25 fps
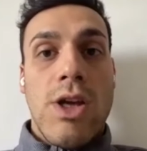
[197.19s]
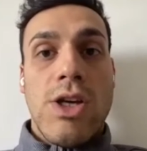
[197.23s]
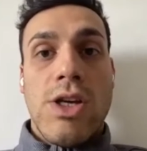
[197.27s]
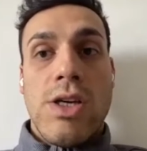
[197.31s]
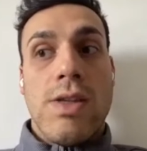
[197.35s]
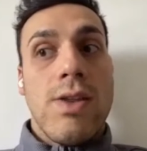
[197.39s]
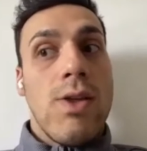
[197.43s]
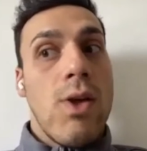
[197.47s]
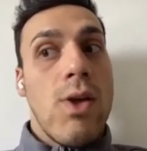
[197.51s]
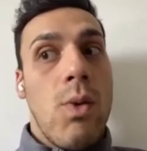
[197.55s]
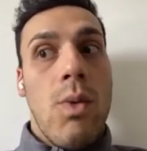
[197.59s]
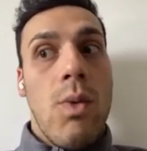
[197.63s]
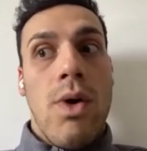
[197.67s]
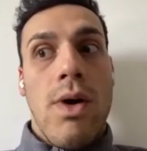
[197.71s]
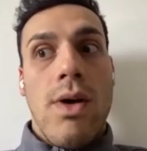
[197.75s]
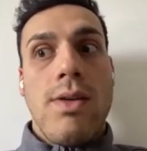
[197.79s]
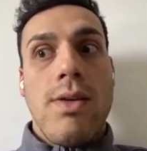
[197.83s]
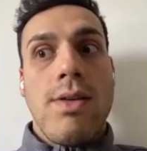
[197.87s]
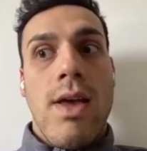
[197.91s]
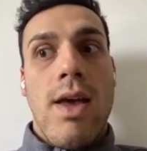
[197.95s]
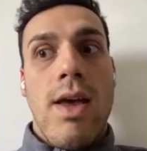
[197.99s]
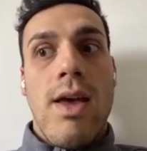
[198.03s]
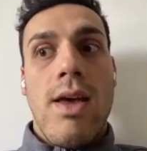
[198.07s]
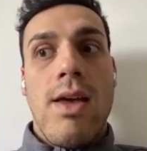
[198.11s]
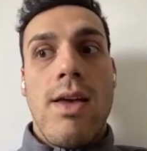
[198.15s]
She still works
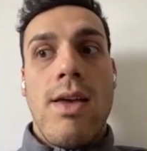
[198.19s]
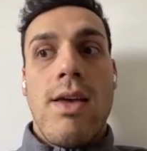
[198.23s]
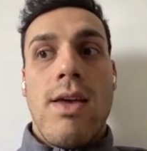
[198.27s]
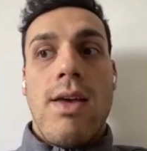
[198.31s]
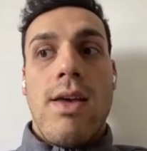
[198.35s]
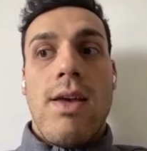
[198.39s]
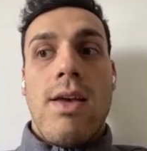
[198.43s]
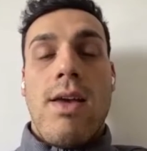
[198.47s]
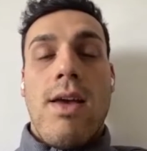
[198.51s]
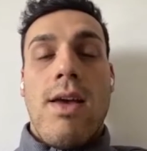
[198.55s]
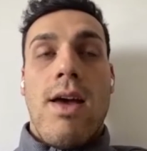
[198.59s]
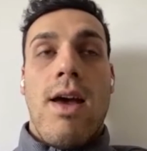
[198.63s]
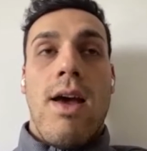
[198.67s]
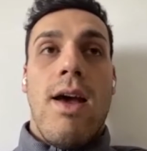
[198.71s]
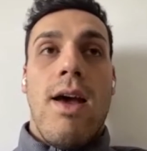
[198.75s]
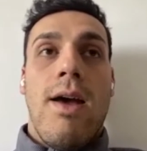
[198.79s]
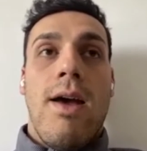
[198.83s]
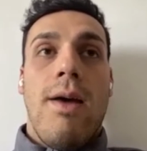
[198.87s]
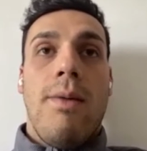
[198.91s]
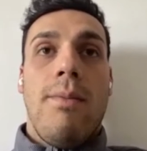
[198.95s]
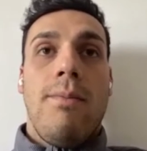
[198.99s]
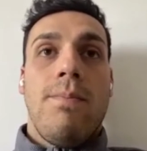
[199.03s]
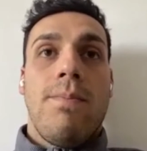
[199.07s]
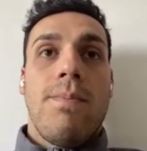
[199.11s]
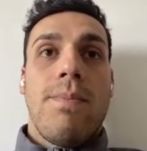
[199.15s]
there.
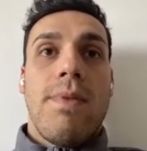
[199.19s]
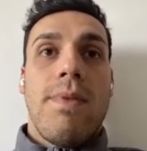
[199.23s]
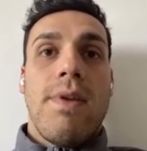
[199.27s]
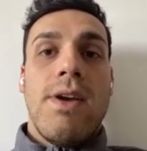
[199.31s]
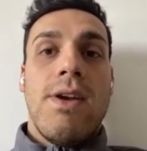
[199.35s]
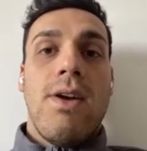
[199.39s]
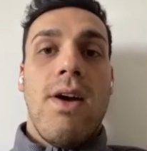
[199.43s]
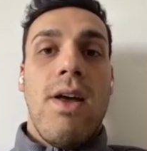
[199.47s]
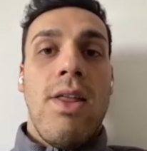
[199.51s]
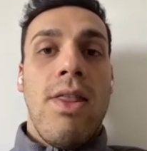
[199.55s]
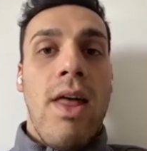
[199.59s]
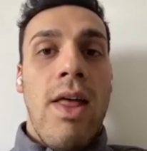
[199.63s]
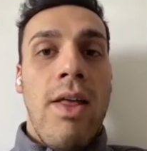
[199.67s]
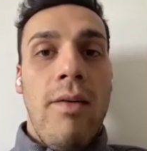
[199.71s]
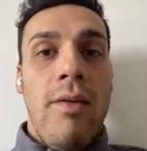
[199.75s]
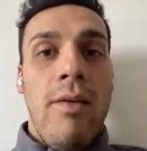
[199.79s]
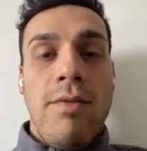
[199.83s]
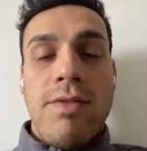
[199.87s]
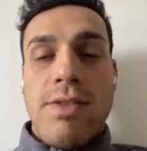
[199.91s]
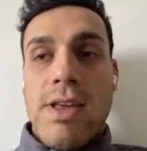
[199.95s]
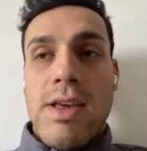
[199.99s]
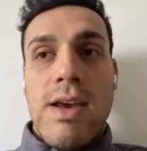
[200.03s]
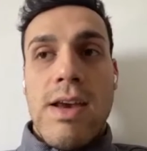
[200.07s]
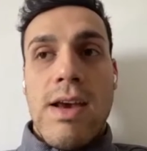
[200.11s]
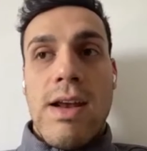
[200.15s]
You know, and
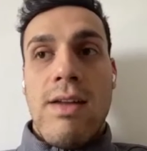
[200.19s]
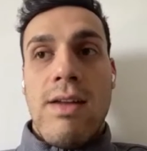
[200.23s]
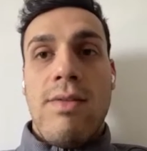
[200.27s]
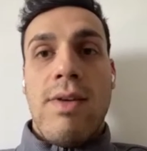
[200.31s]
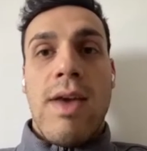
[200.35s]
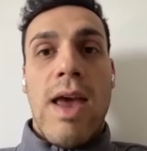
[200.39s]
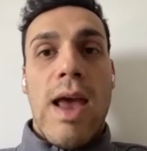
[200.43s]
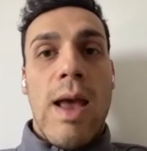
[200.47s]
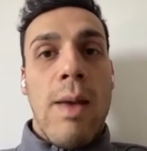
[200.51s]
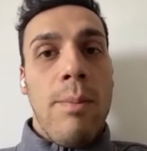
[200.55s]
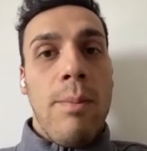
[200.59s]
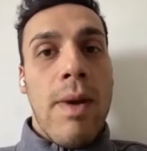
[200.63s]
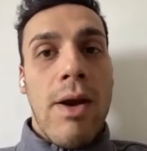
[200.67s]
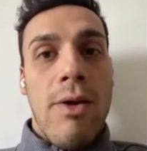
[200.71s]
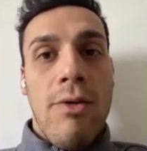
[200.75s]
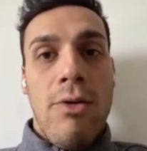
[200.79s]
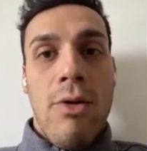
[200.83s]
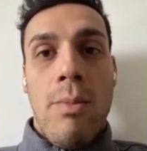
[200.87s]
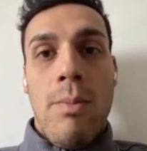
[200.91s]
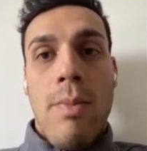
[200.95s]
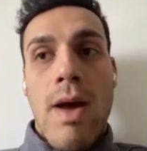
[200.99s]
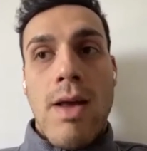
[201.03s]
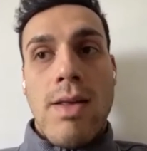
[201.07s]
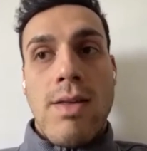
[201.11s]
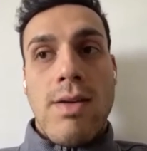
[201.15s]
obviously kind of getting better
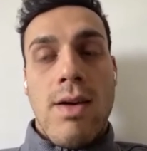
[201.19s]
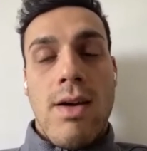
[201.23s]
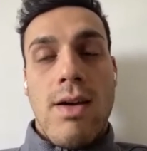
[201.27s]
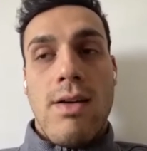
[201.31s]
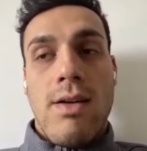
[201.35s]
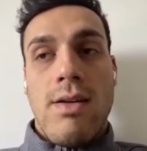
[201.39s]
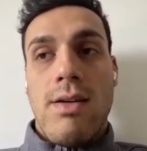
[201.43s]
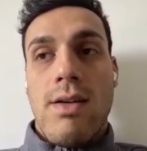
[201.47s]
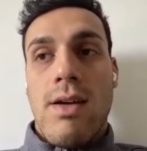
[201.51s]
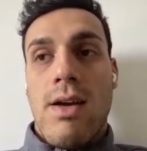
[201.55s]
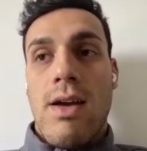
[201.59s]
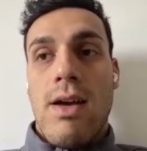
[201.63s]
and better,